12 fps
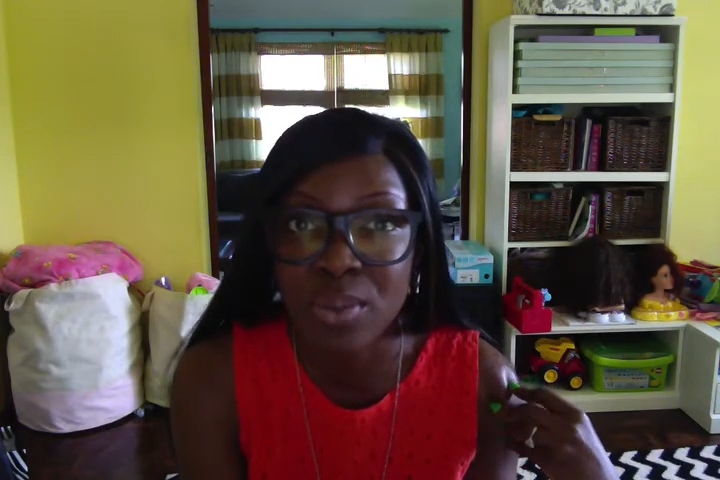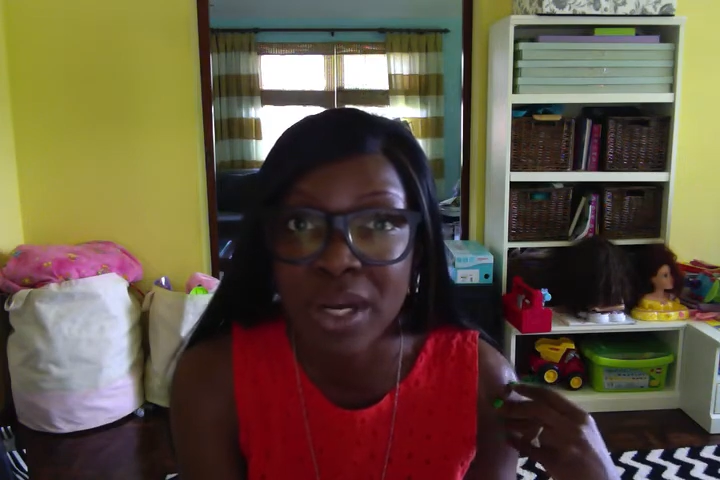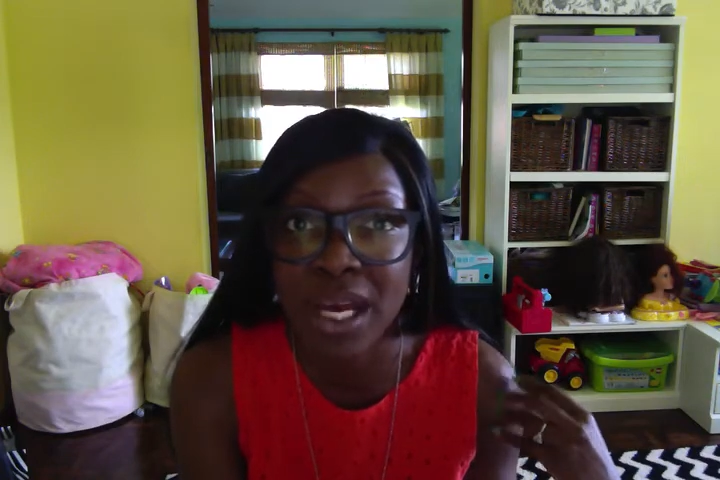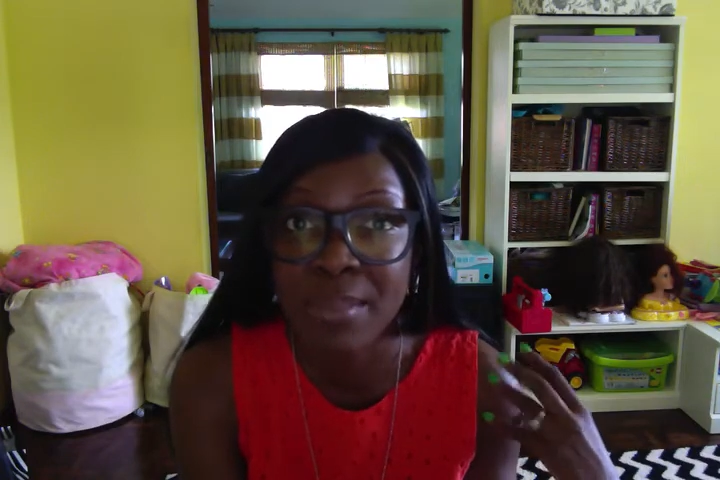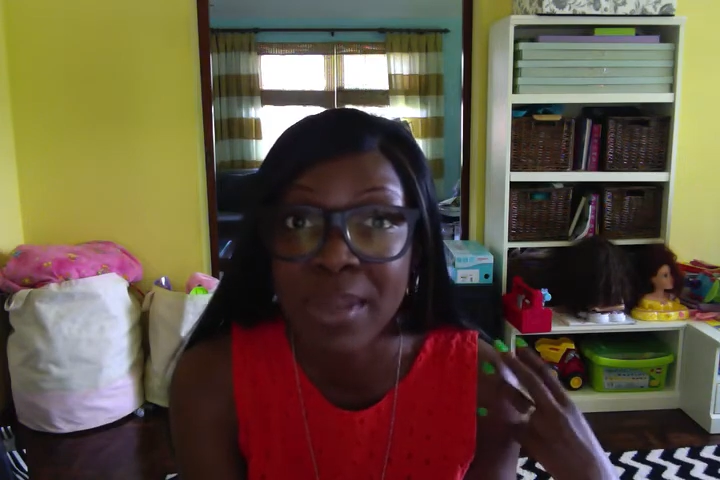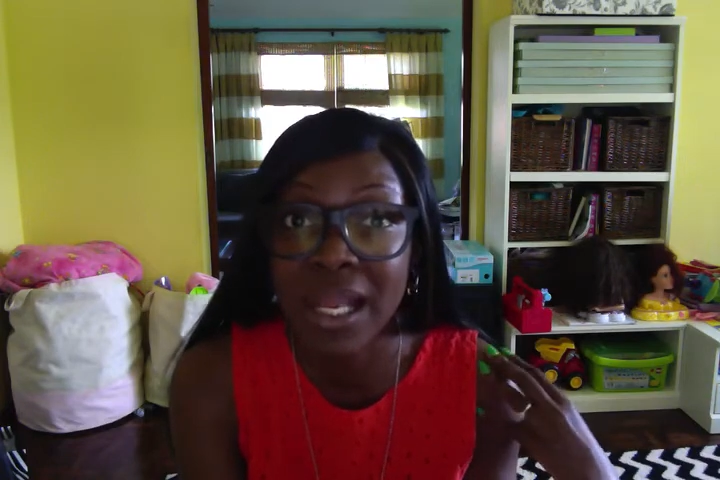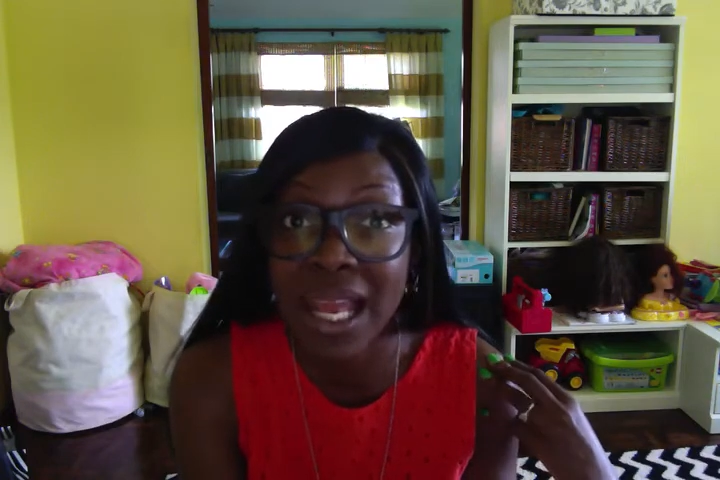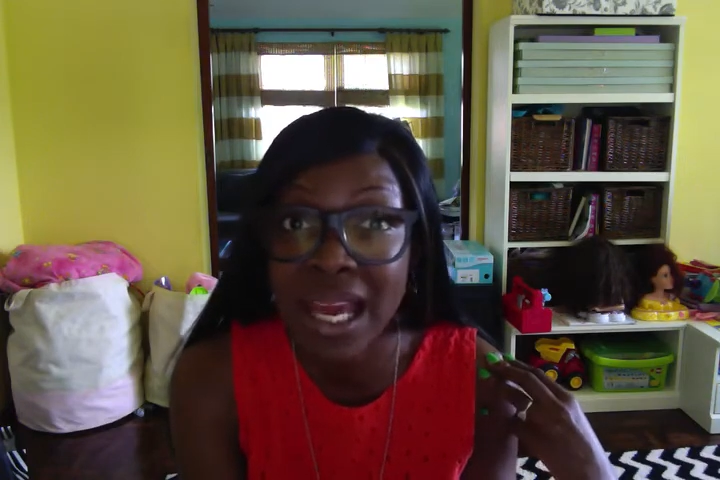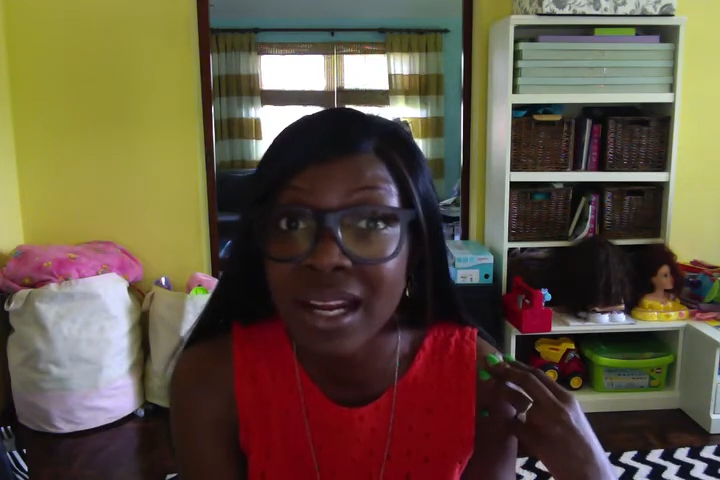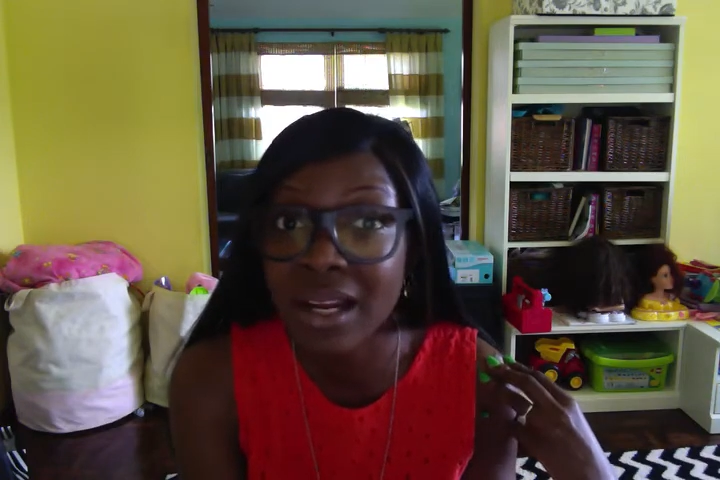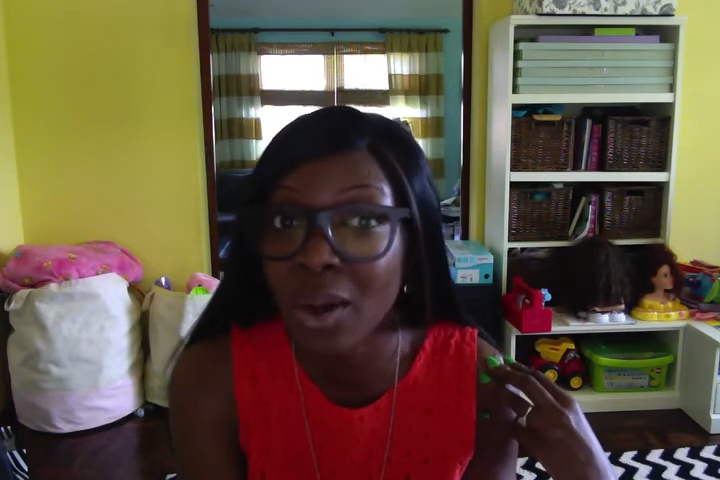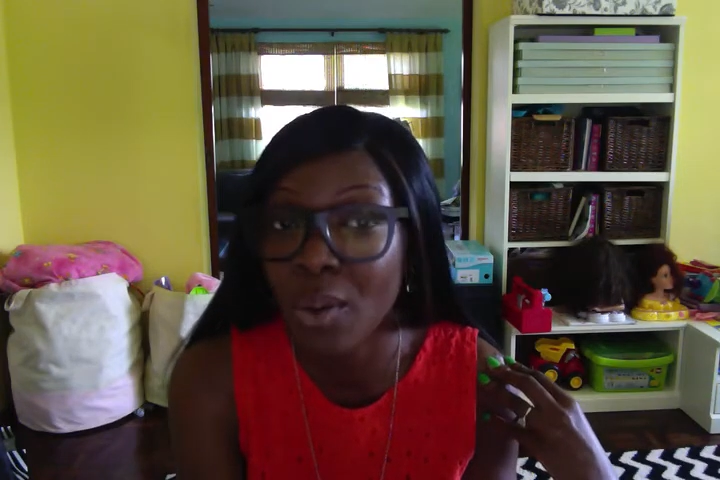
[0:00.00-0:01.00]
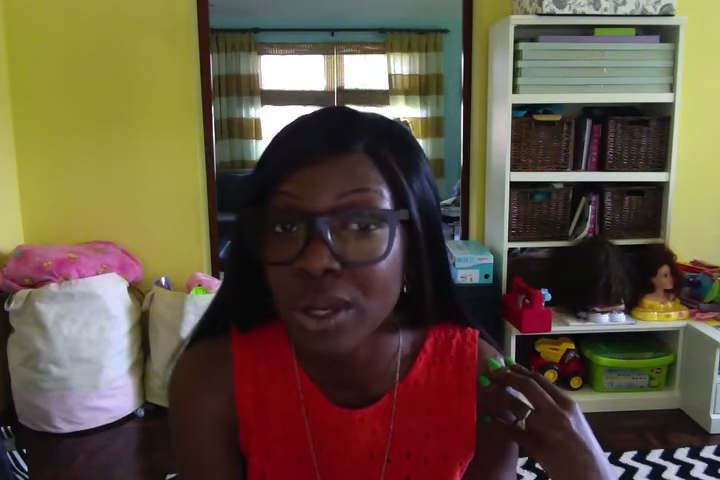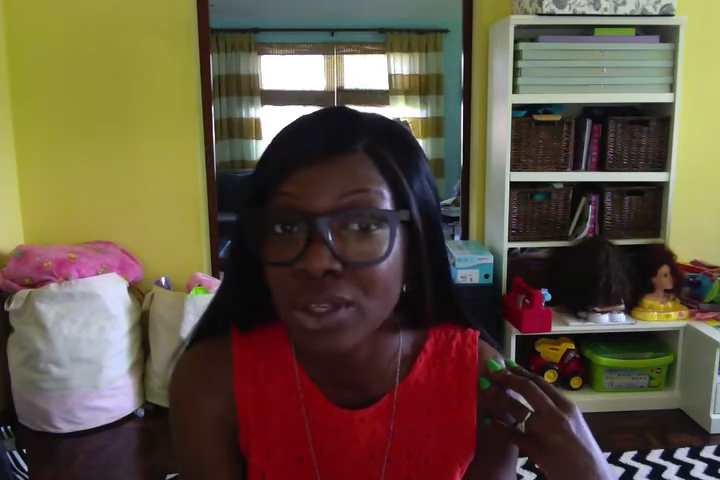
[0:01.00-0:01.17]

but I plan on going